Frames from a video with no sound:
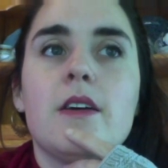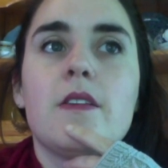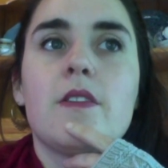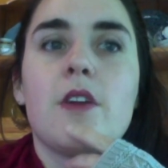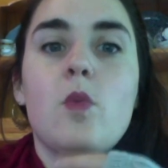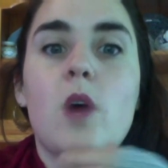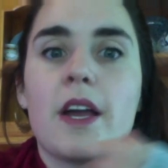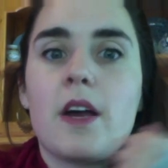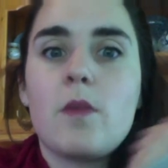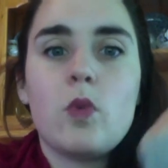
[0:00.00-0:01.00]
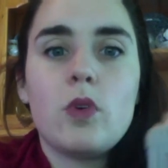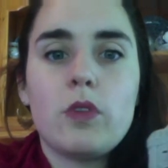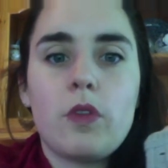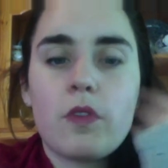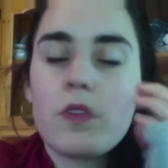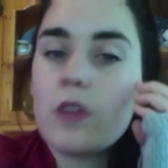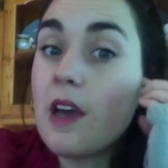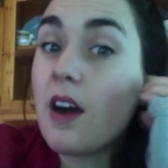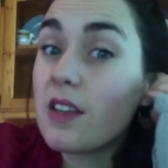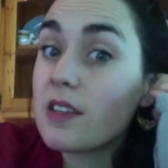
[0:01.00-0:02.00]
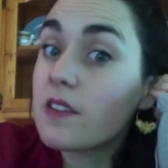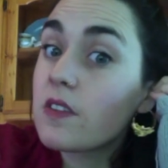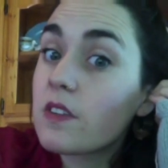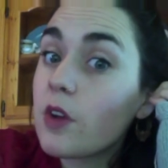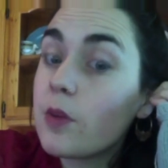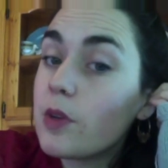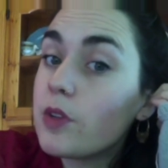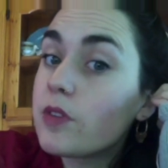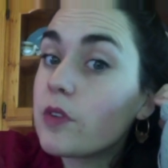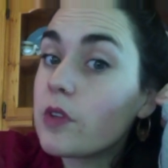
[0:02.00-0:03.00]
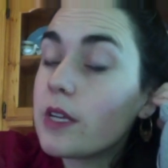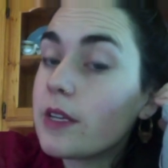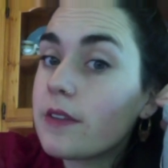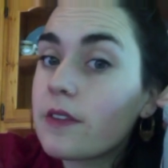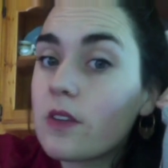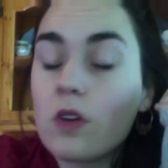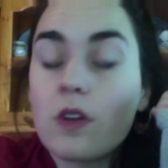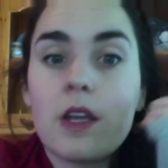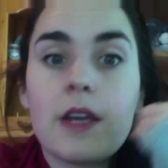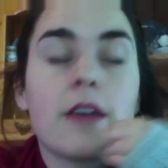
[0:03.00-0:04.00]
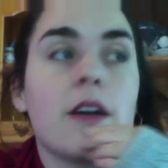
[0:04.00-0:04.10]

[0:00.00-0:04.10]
so White Gum Wool's yarn is so beautiful, and it's got like